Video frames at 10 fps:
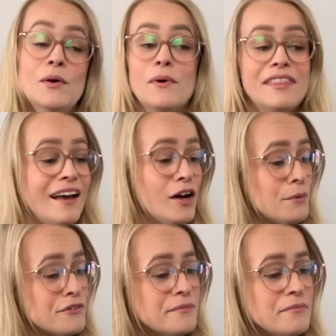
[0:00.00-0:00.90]
with the
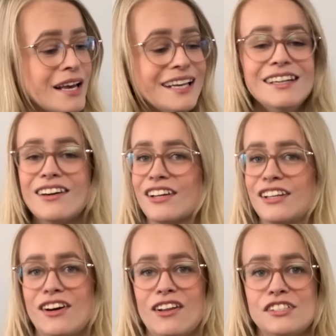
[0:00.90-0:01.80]
help of many
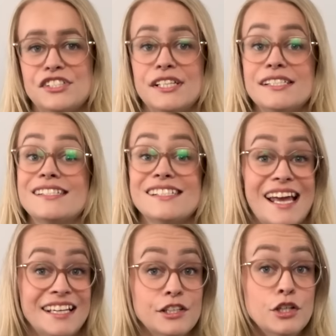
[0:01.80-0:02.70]
archaeologists and